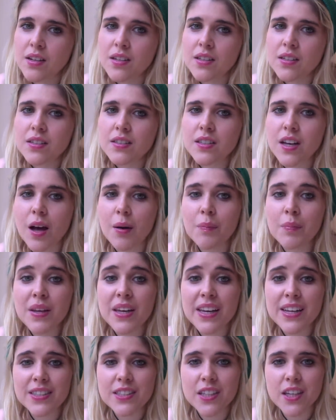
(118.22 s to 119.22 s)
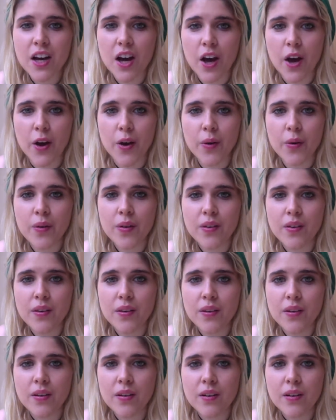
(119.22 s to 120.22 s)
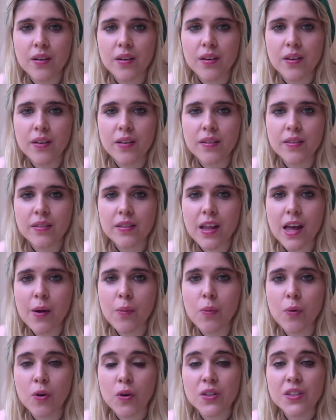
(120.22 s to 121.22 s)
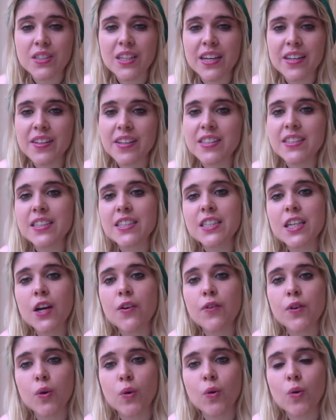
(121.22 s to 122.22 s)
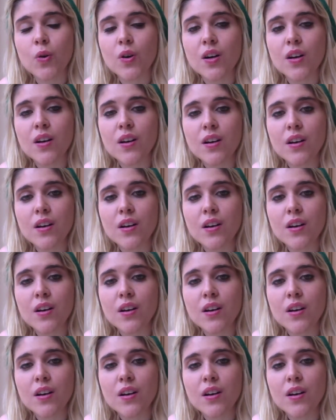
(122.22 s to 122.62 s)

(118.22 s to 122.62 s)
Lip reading: Some years ago, there was in the city of York